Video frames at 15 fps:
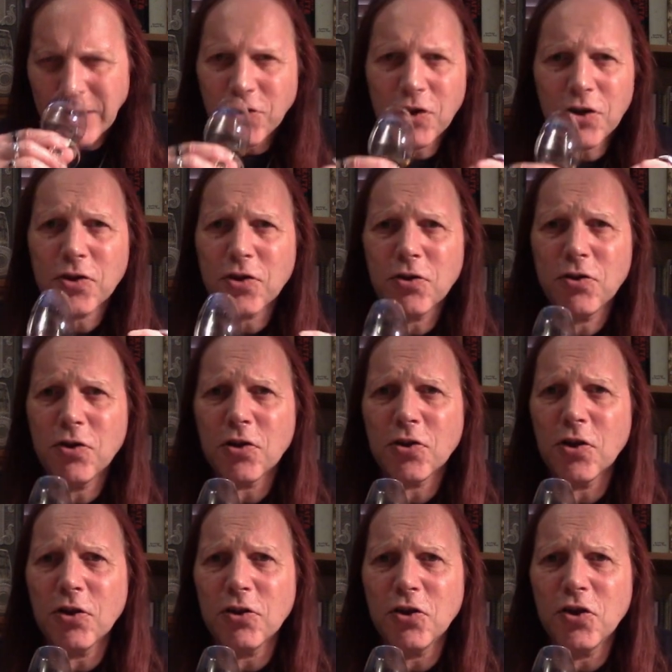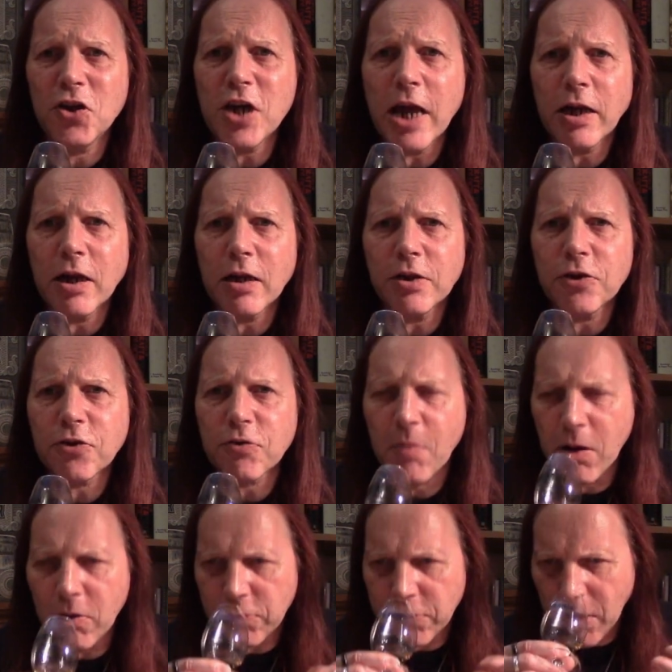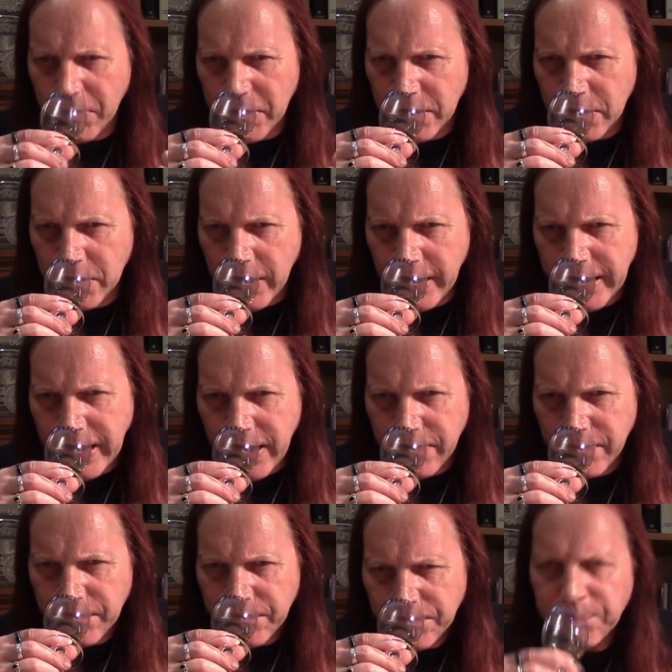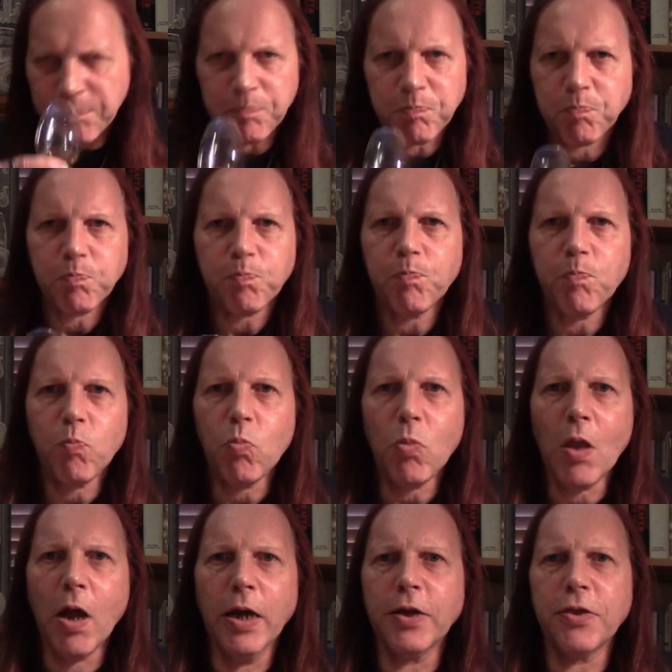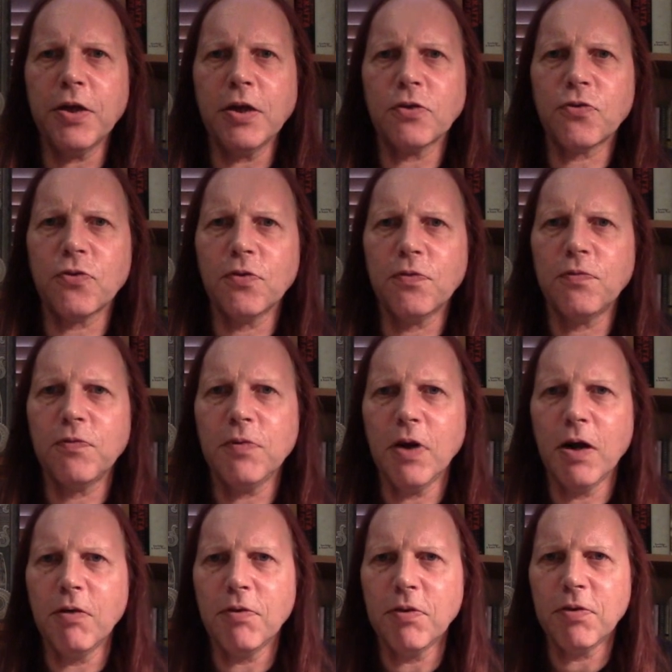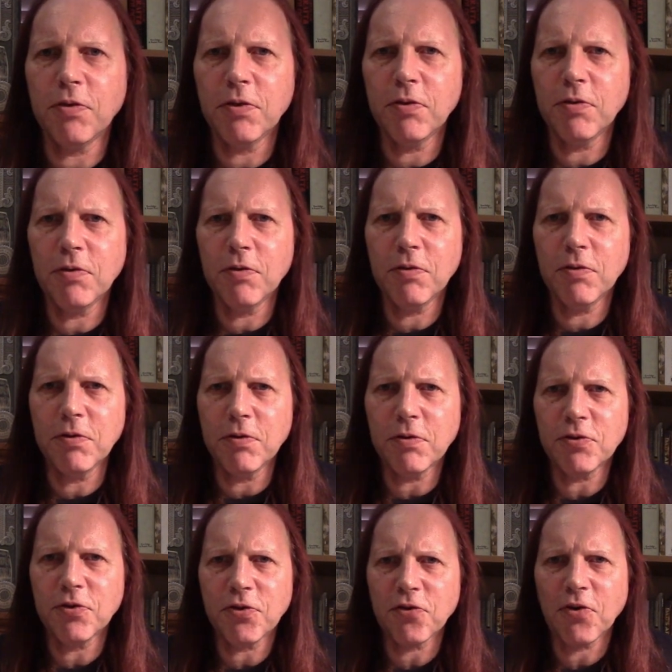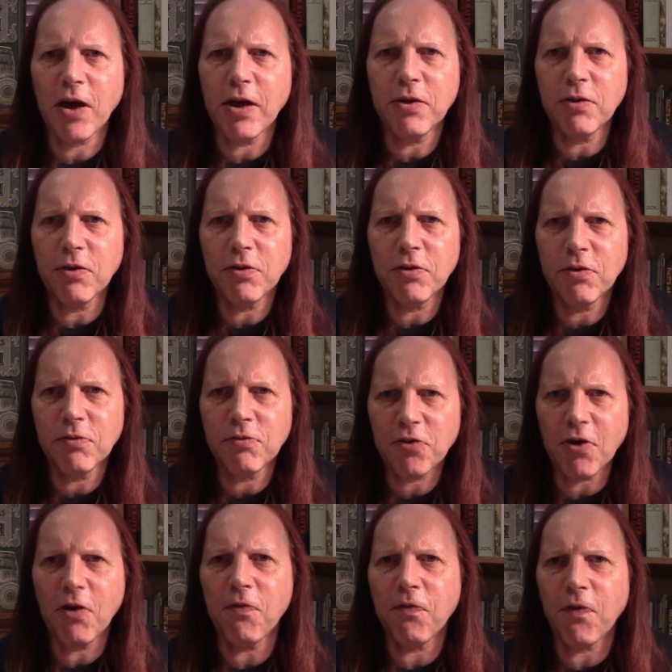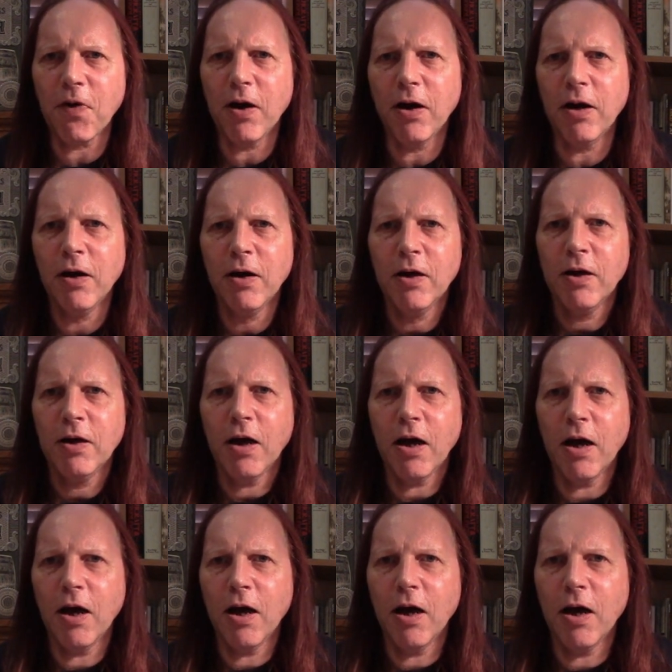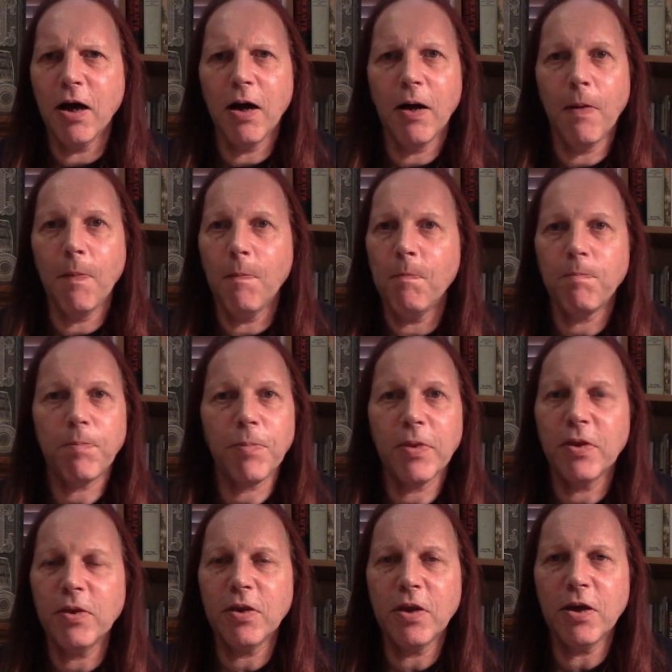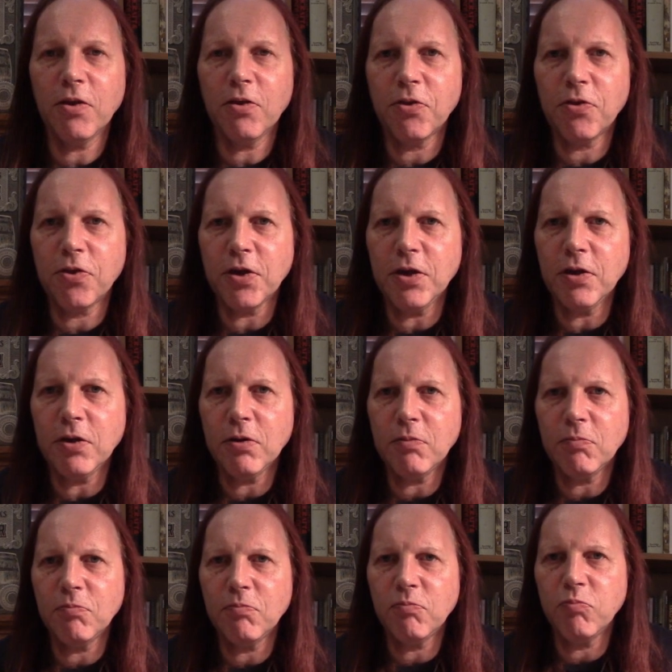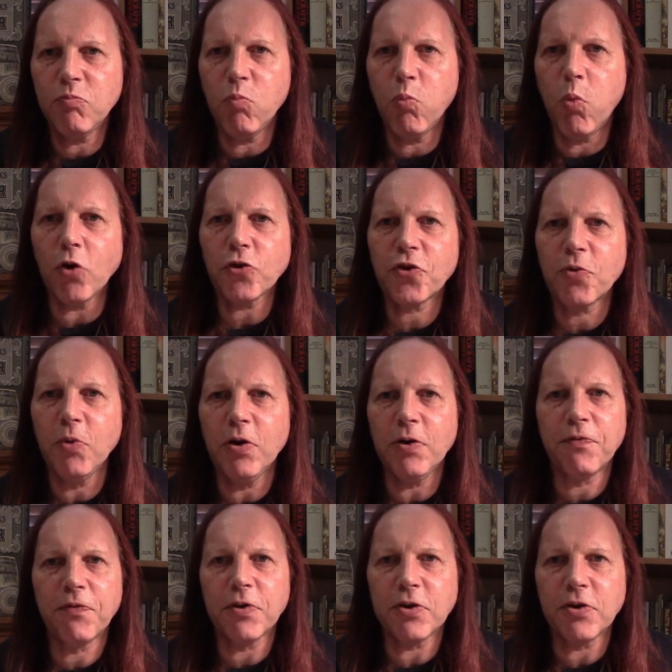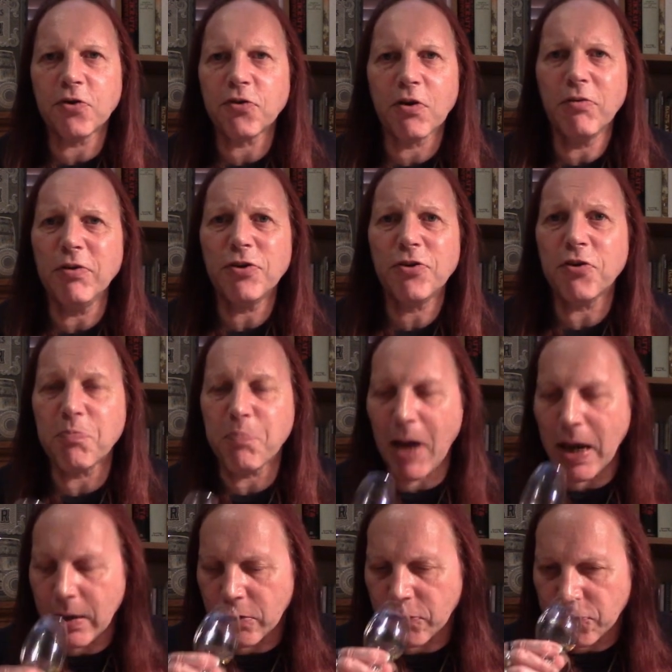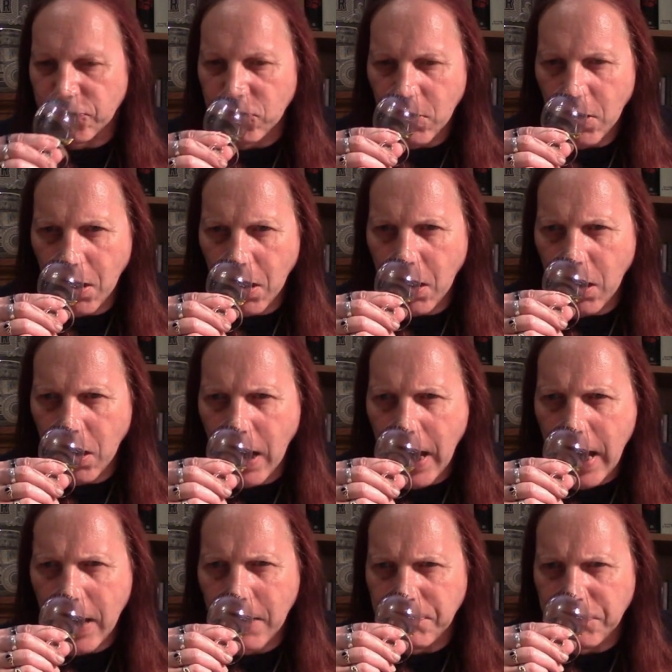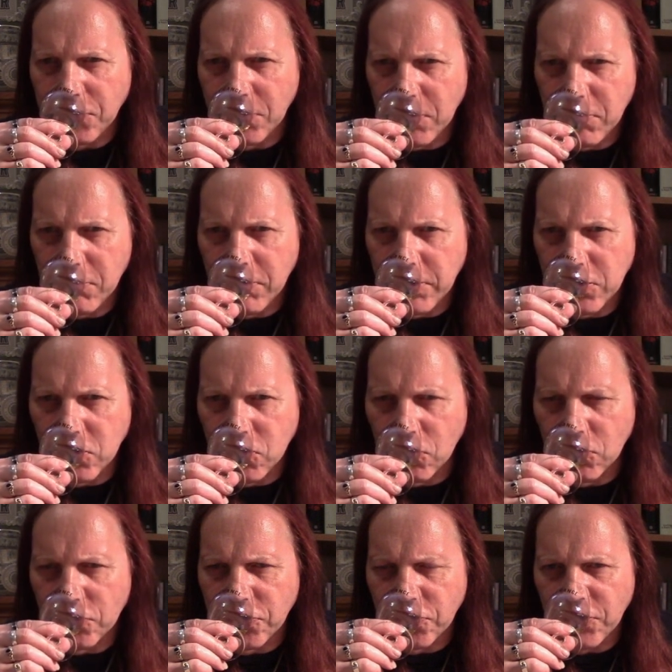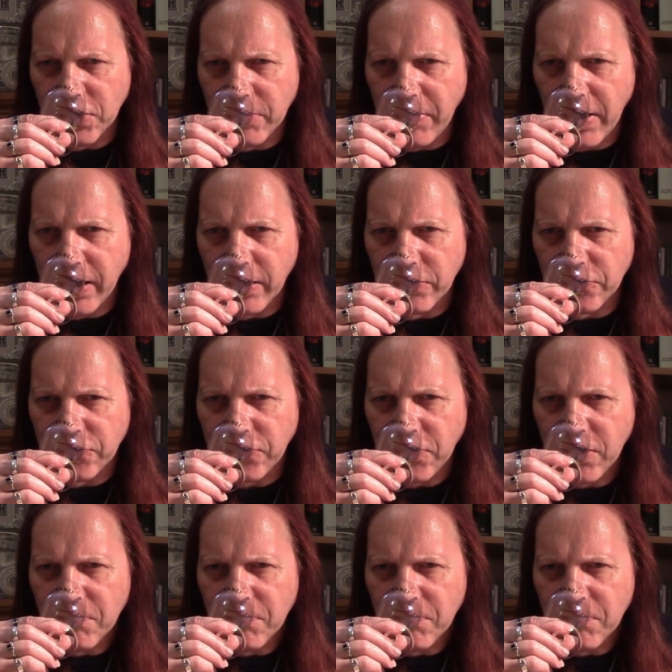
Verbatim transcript: Just gently smoked. I mean, again, and I think sort of, you know, that you can just say that so far the watchword for the distillery is just balance. Absolutely gorgeously balanced.